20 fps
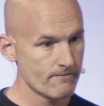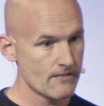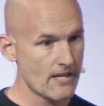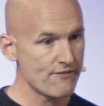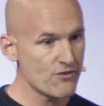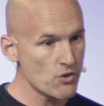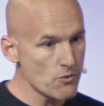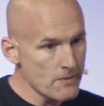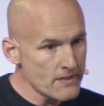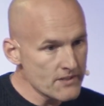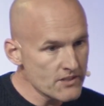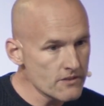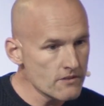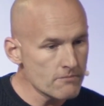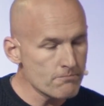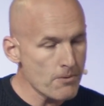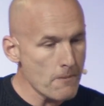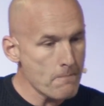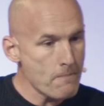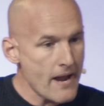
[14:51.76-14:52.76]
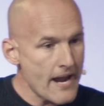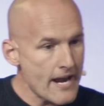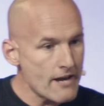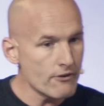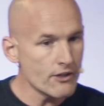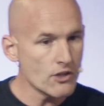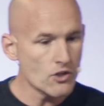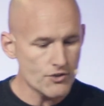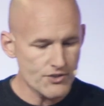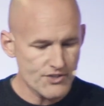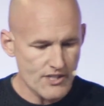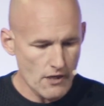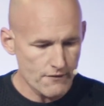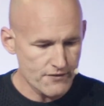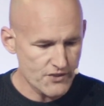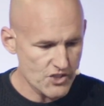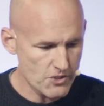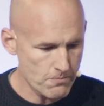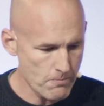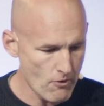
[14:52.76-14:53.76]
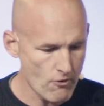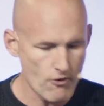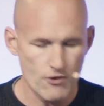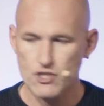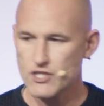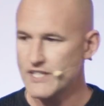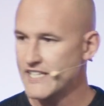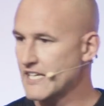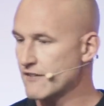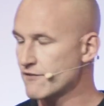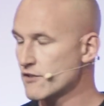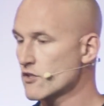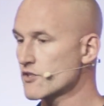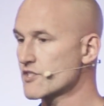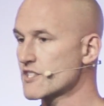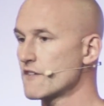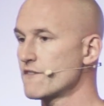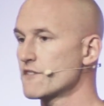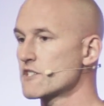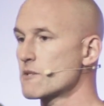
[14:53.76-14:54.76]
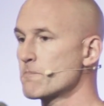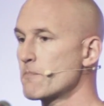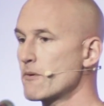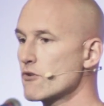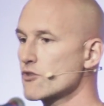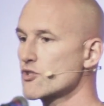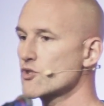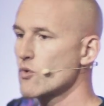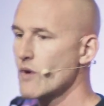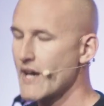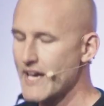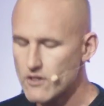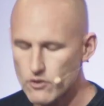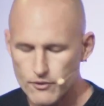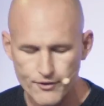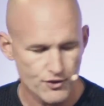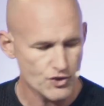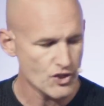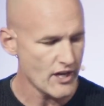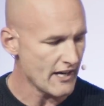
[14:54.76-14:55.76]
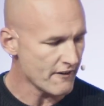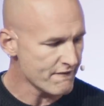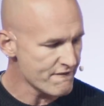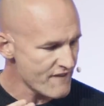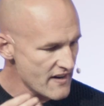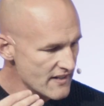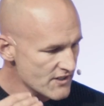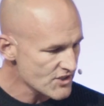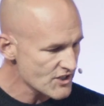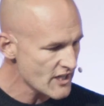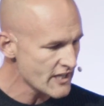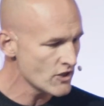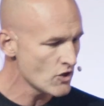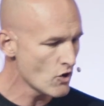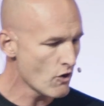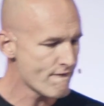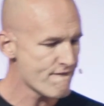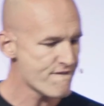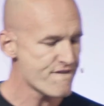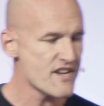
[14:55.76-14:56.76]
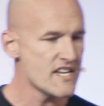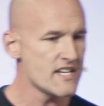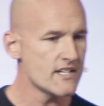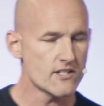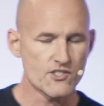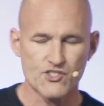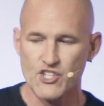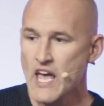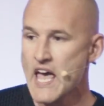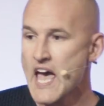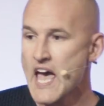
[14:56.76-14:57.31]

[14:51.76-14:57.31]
Have you been preparing yourself spiritually, giving yourself a spiritual health check, facing your fears,